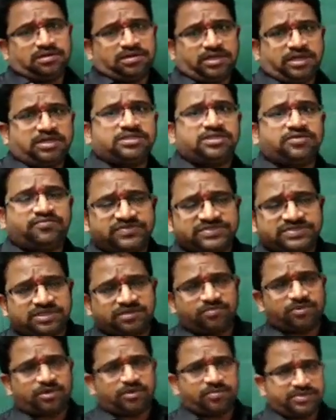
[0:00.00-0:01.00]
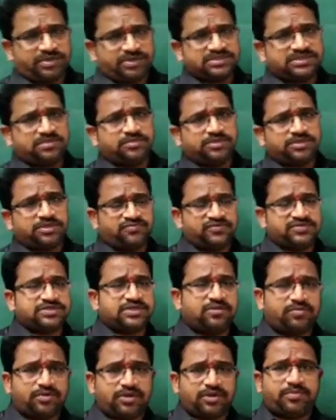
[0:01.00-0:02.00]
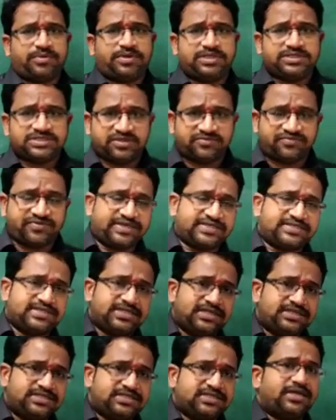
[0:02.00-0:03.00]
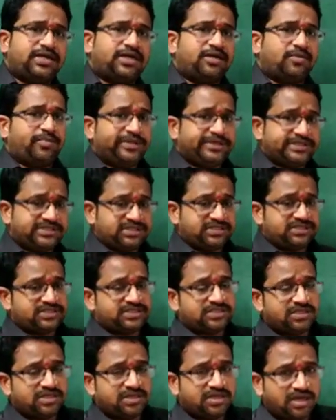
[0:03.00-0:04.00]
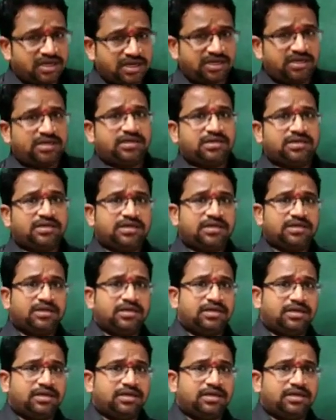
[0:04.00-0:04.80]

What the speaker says: another physical property, some other physical properties of acids and bases, and